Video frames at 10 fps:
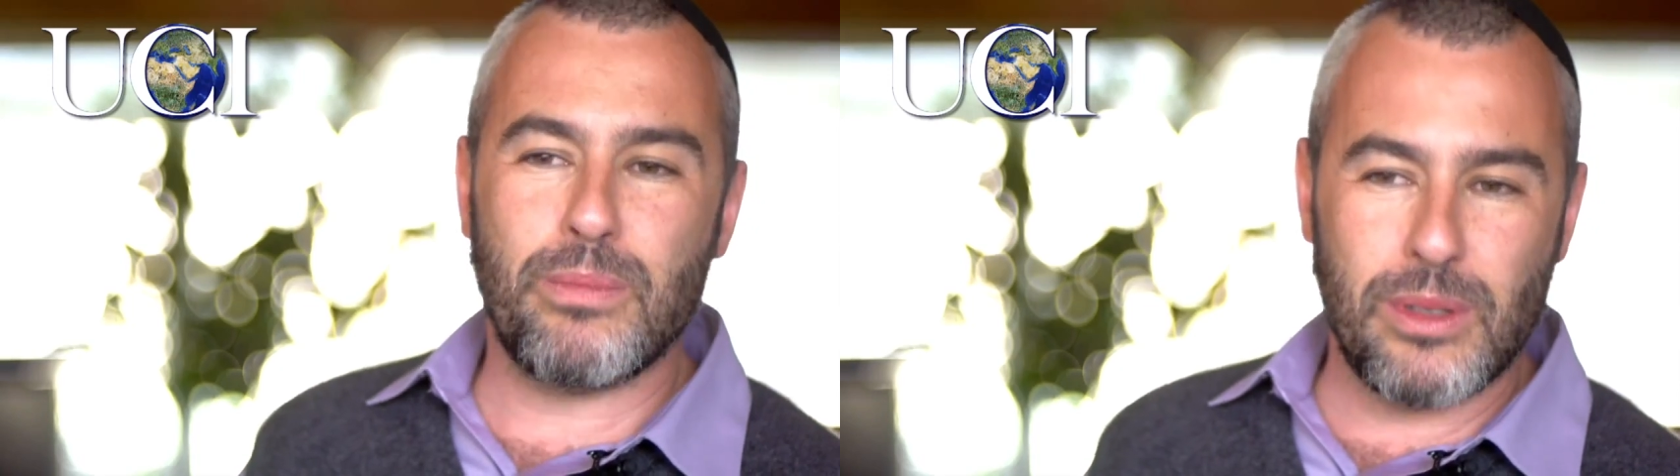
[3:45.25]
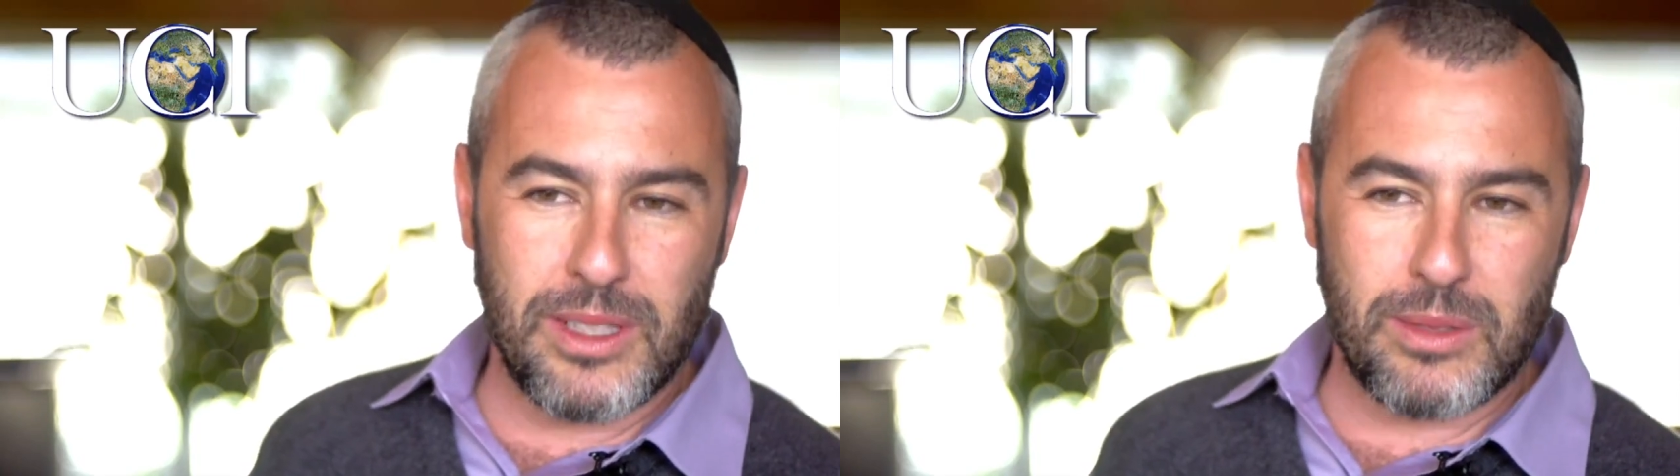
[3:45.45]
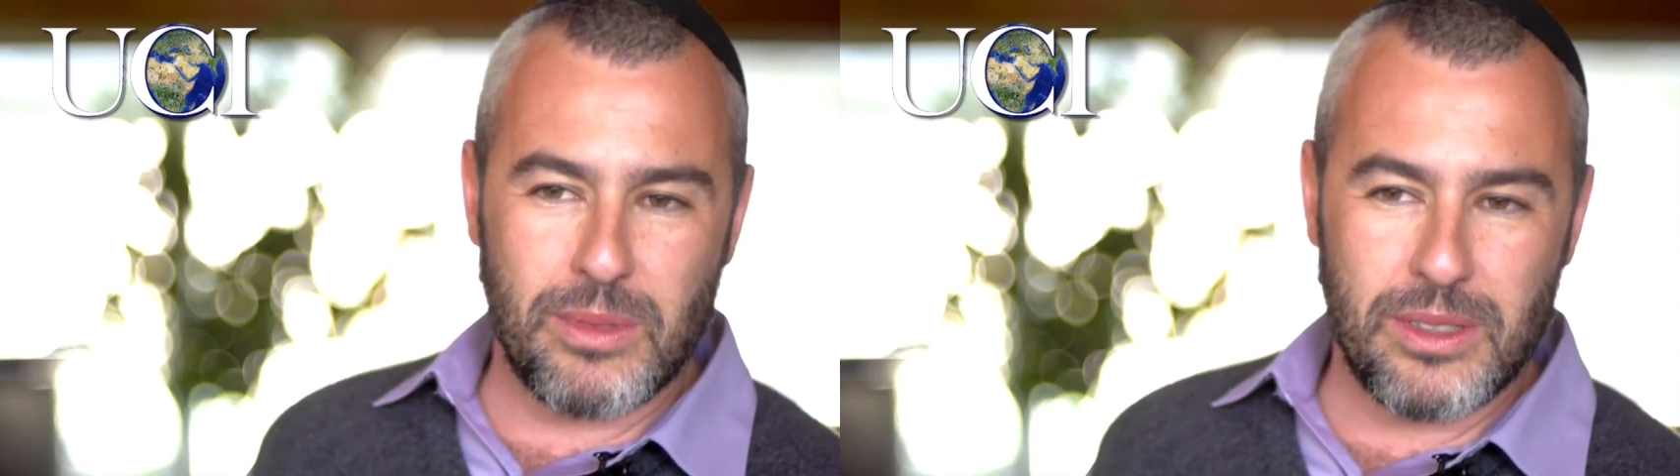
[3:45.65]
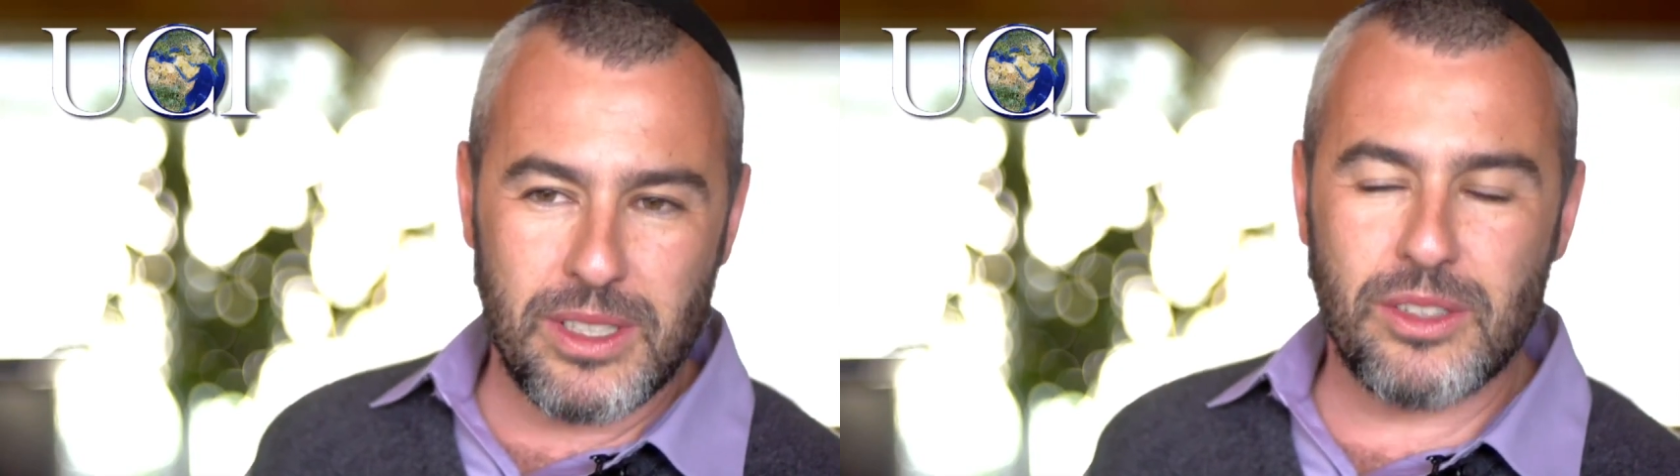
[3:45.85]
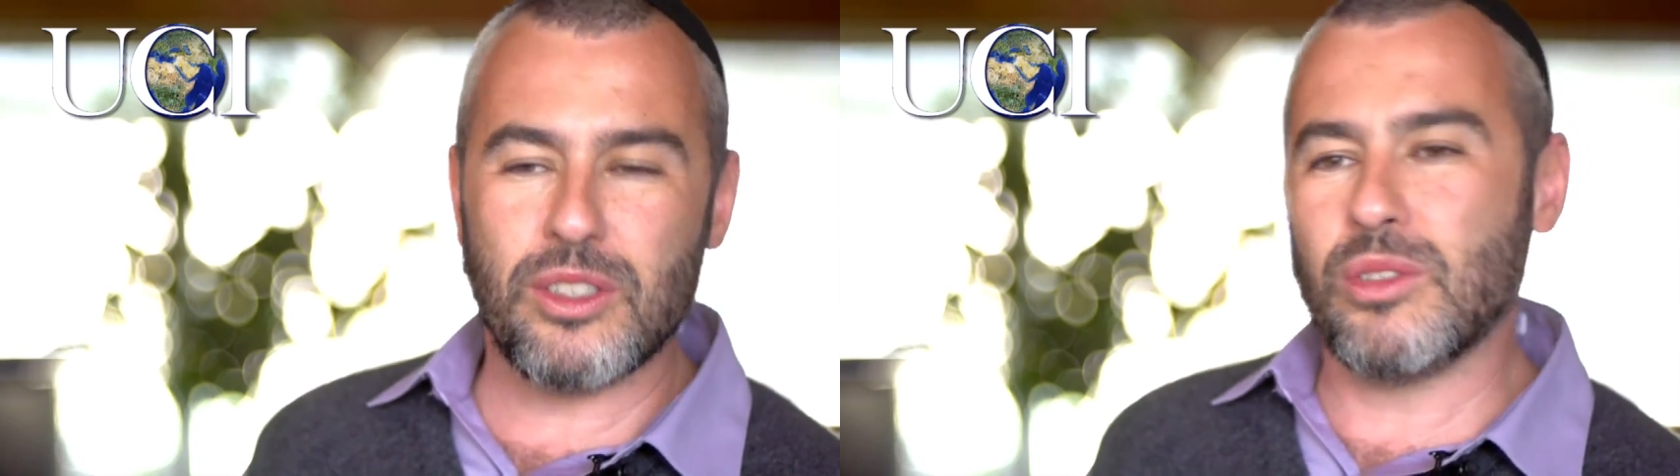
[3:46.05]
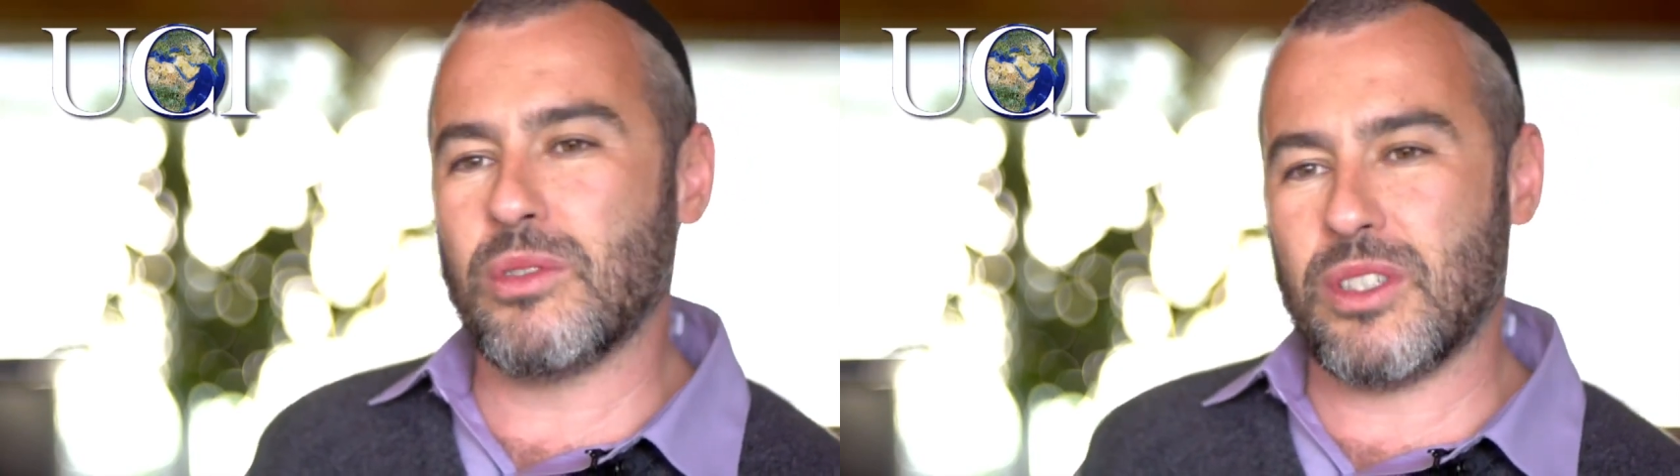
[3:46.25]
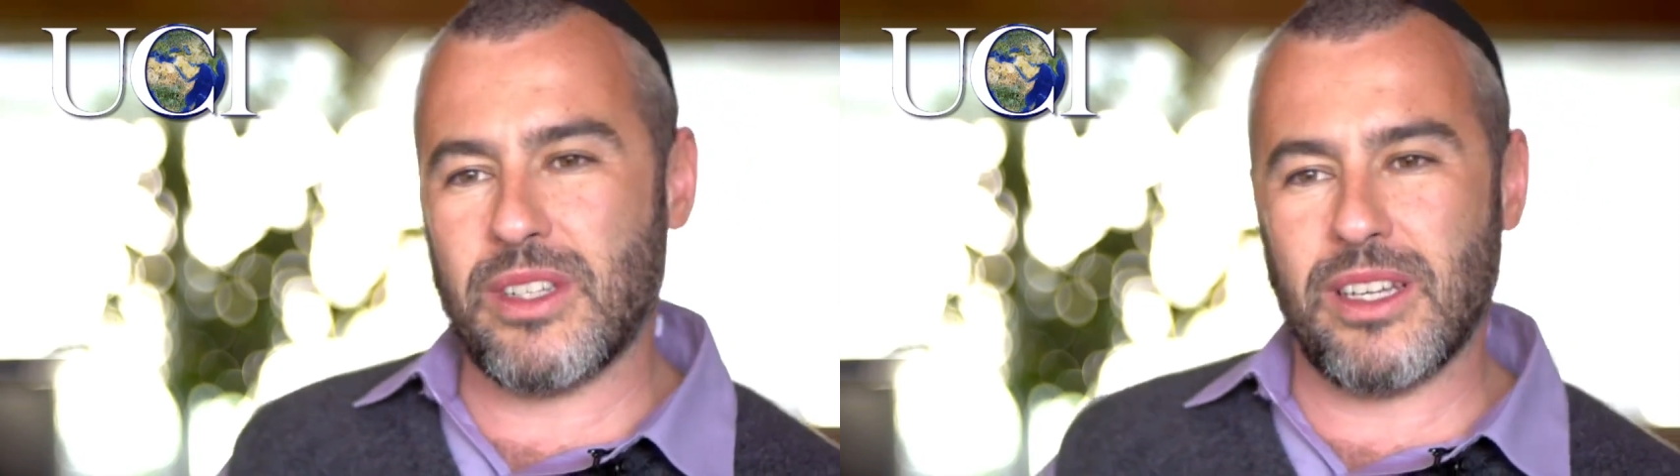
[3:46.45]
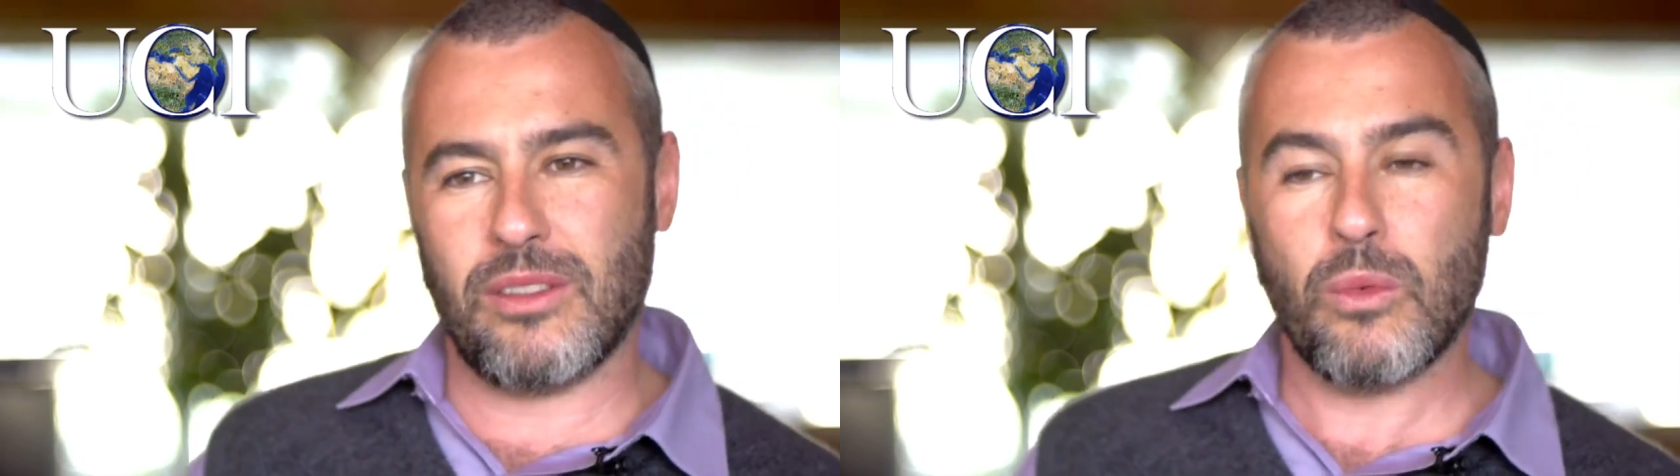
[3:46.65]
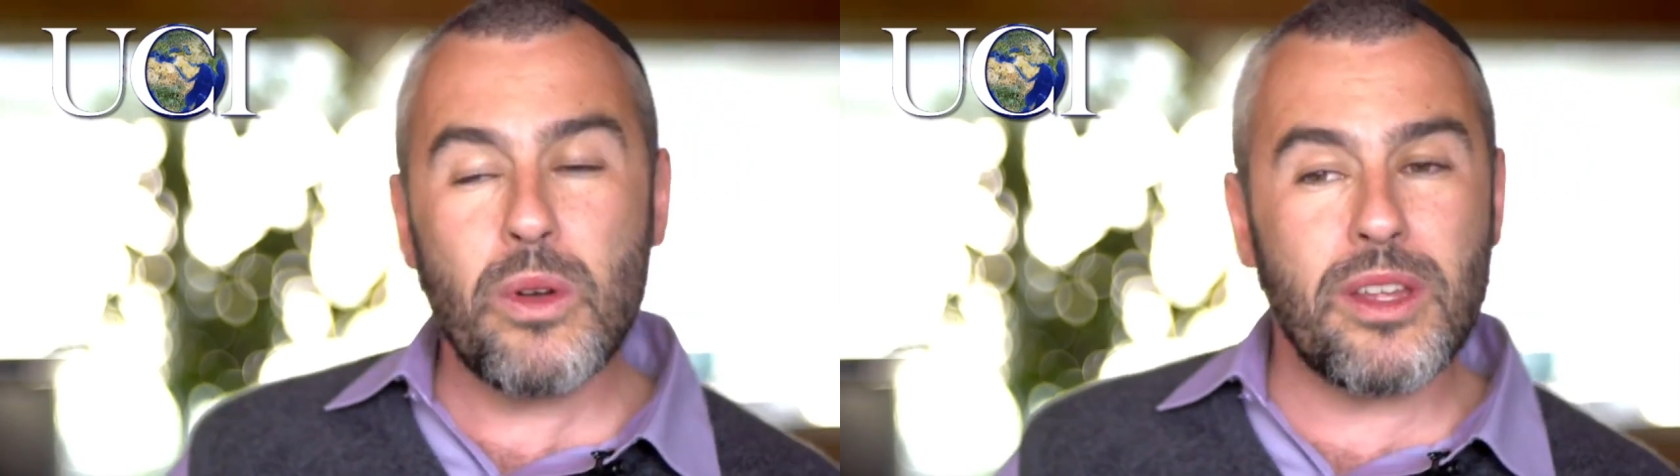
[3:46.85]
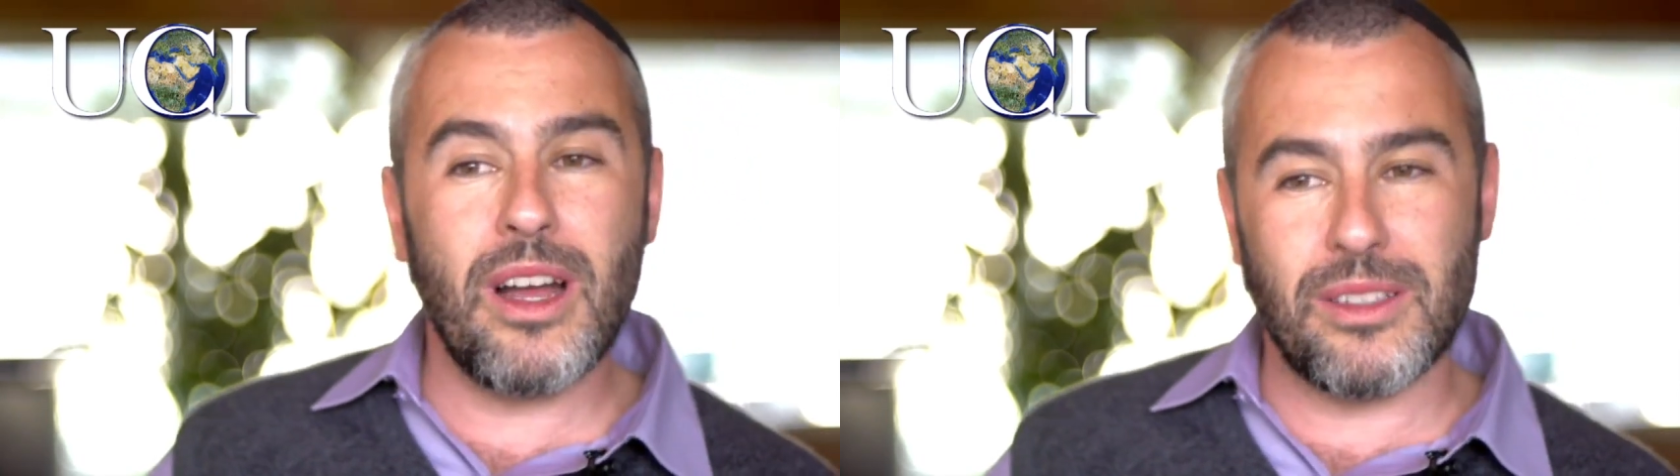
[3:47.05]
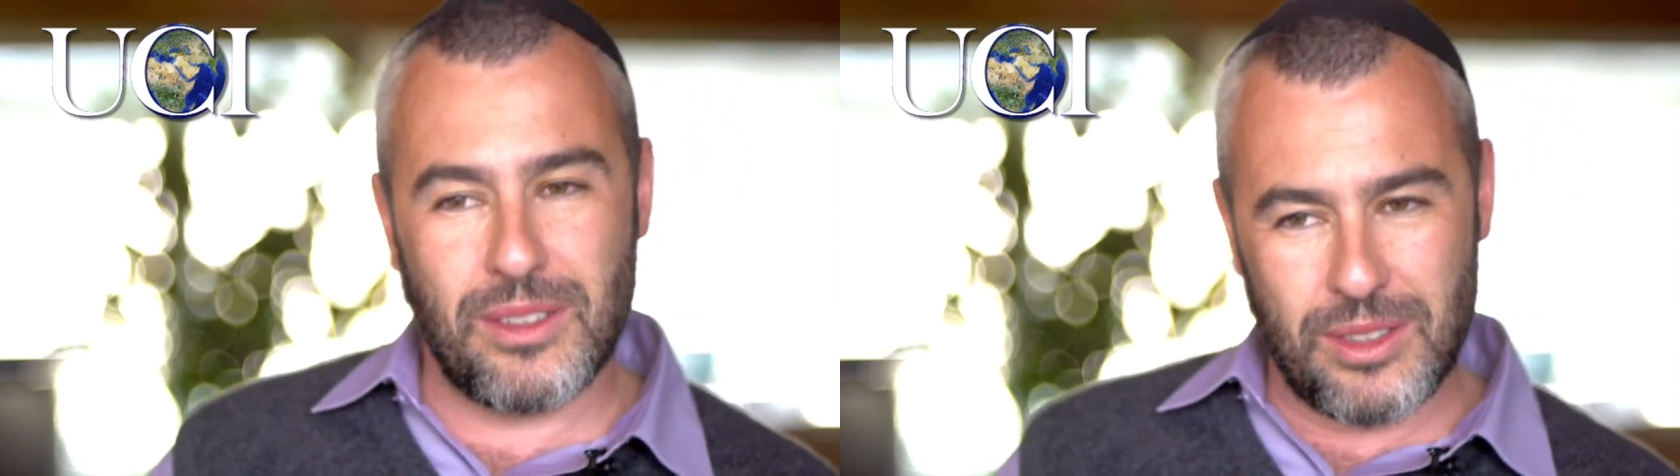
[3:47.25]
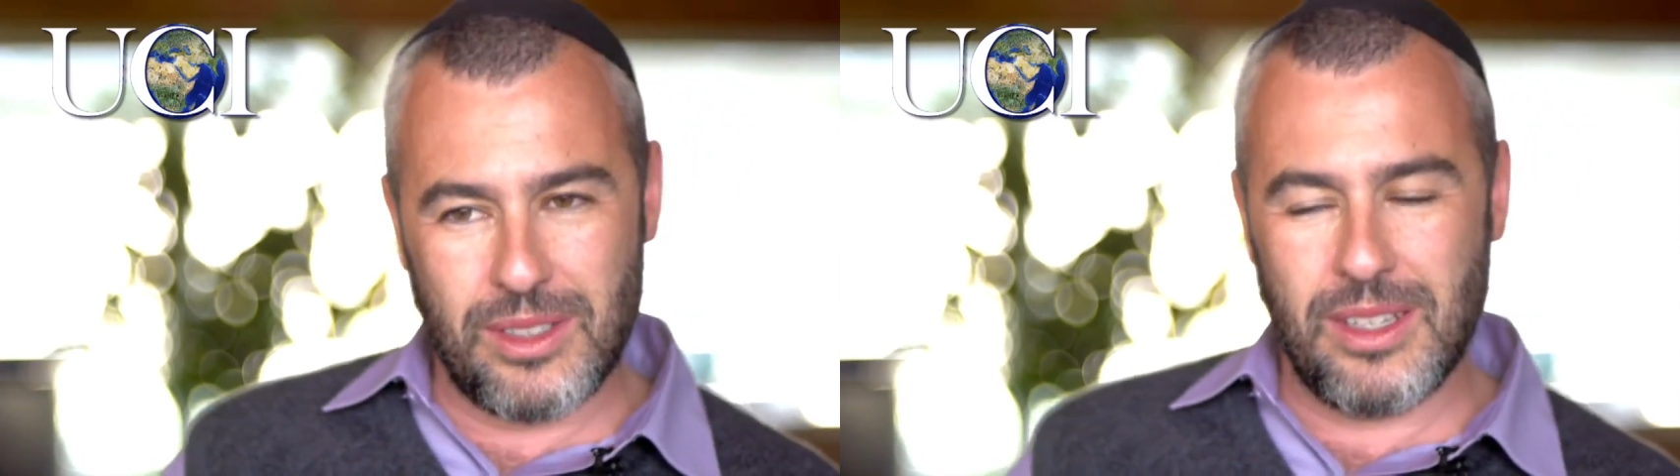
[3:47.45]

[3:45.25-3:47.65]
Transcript: policemen in the Jewish state, with guns